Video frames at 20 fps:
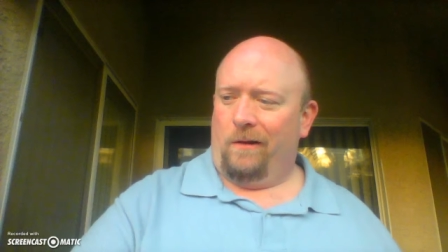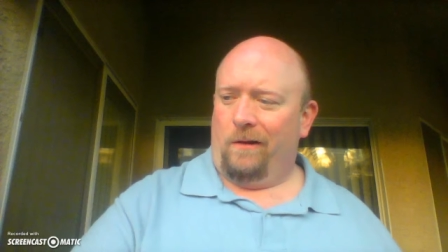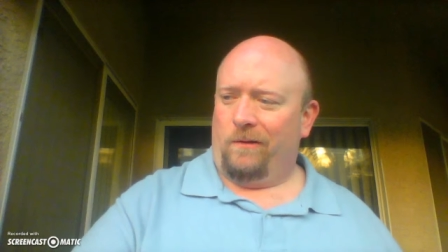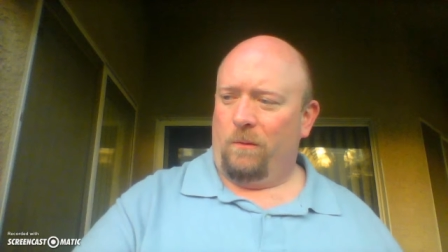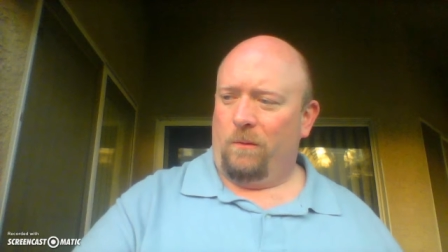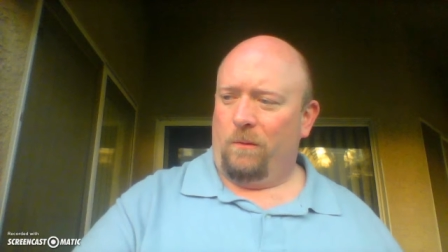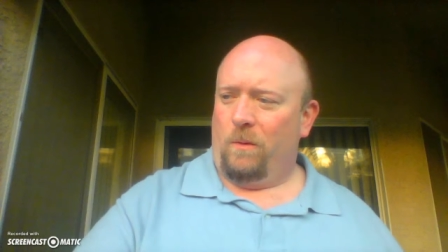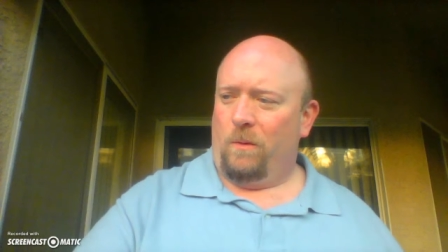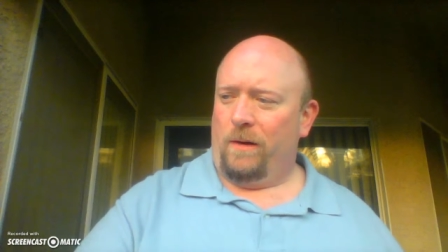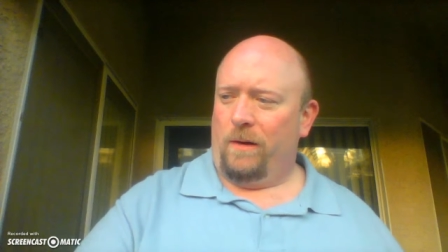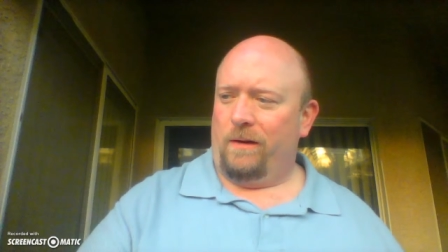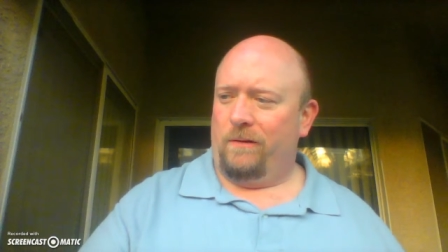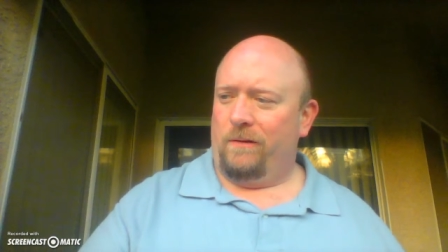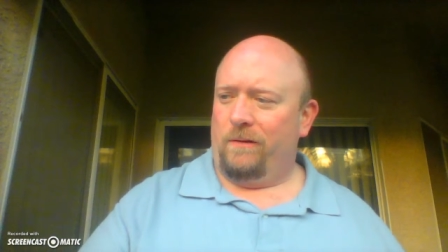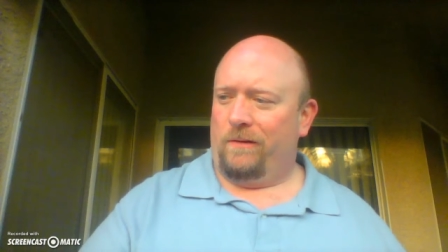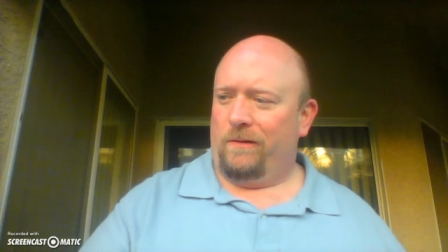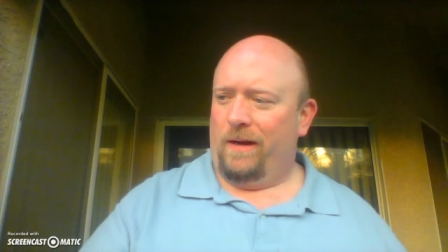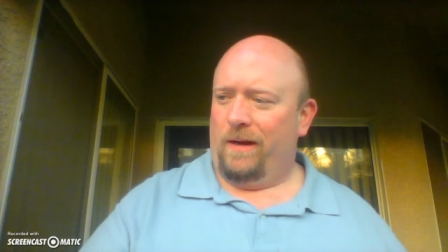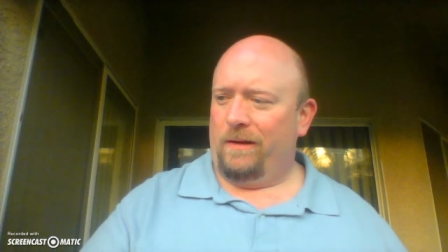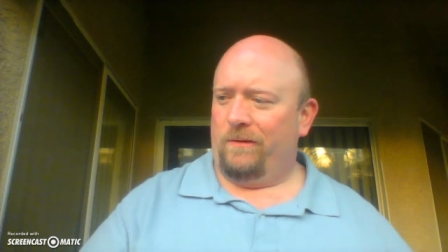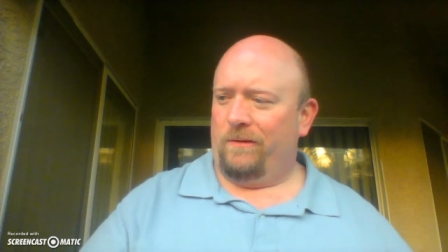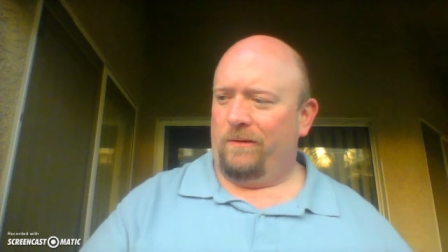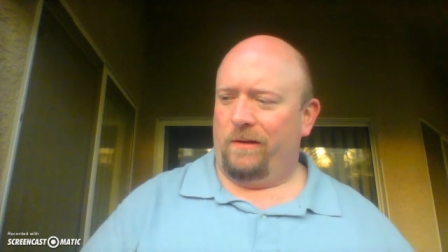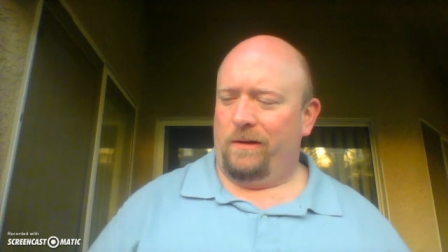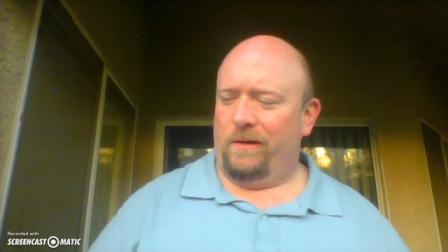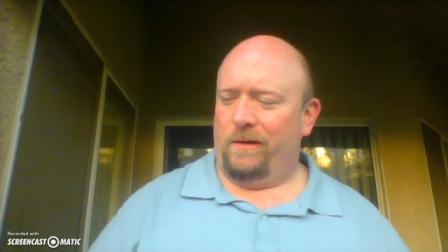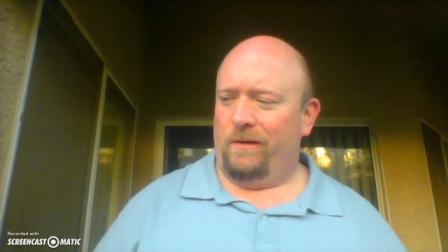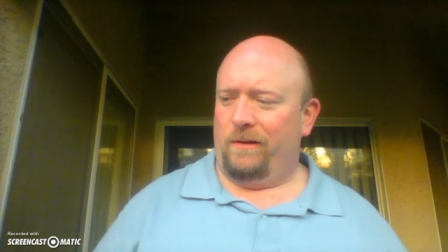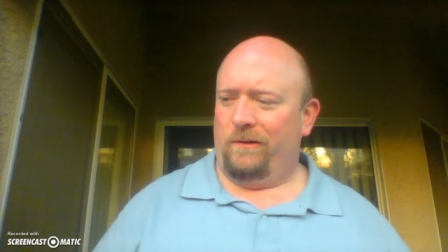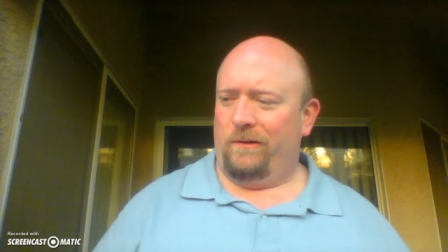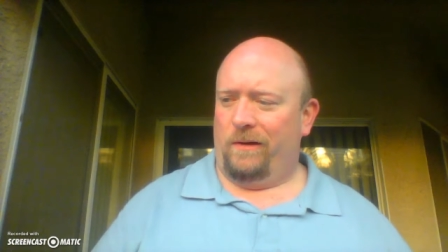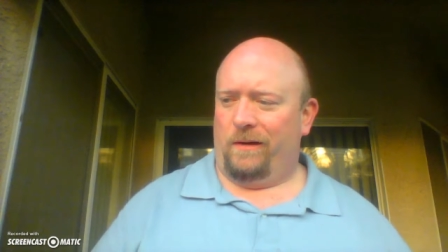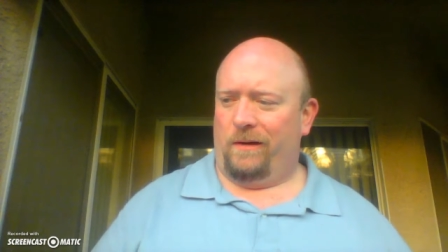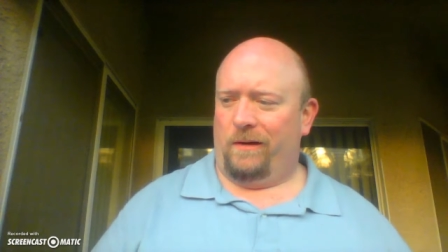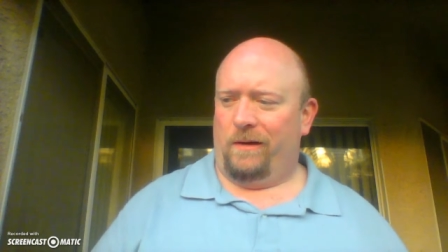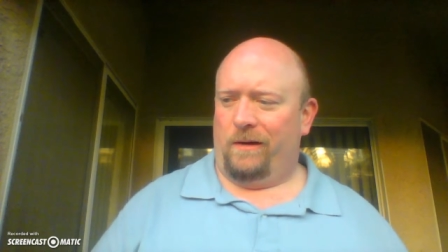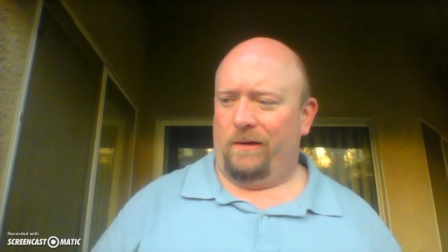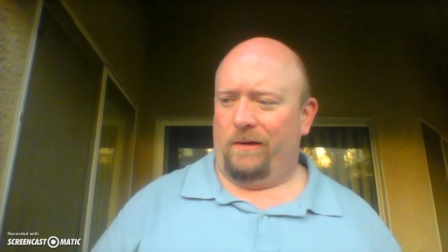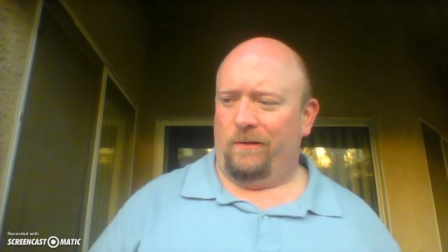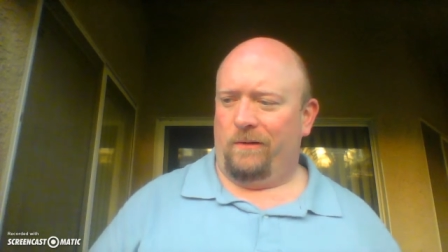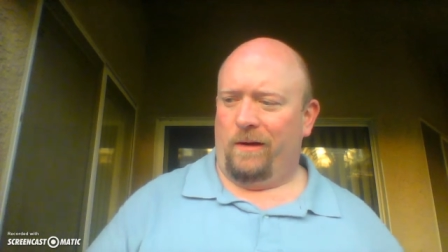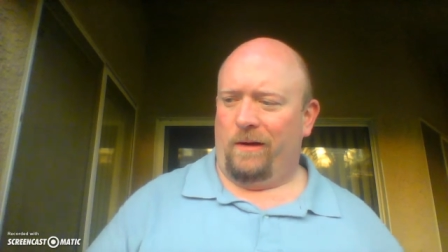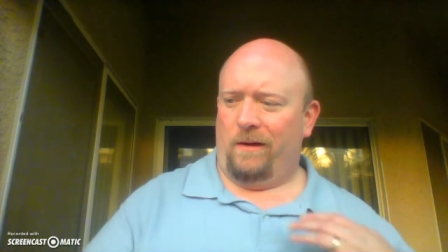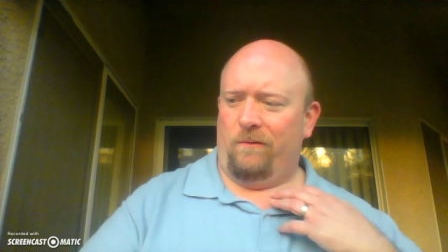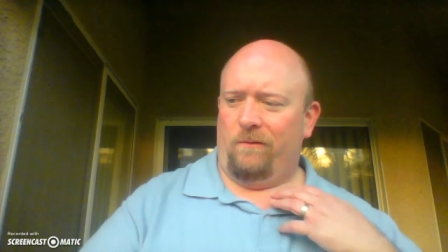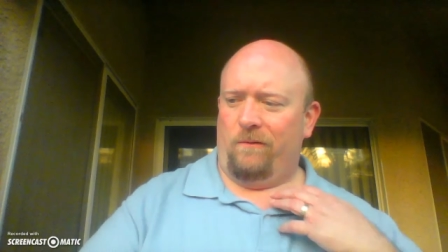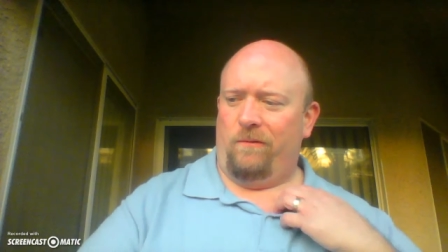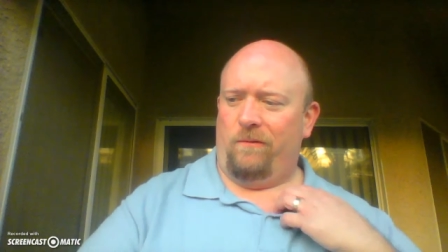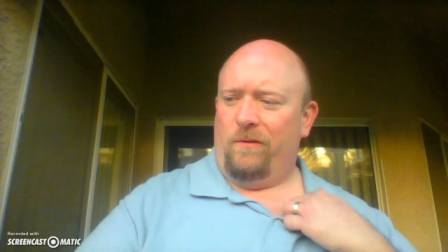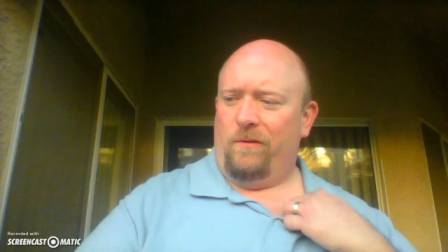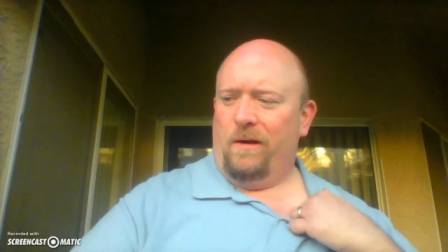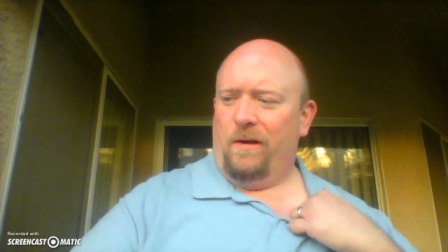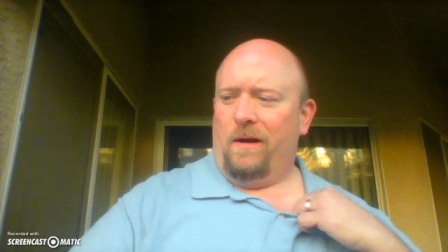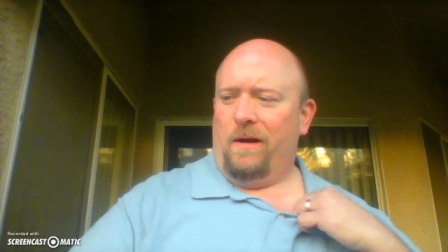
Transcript: Some quick stats on this. It does have,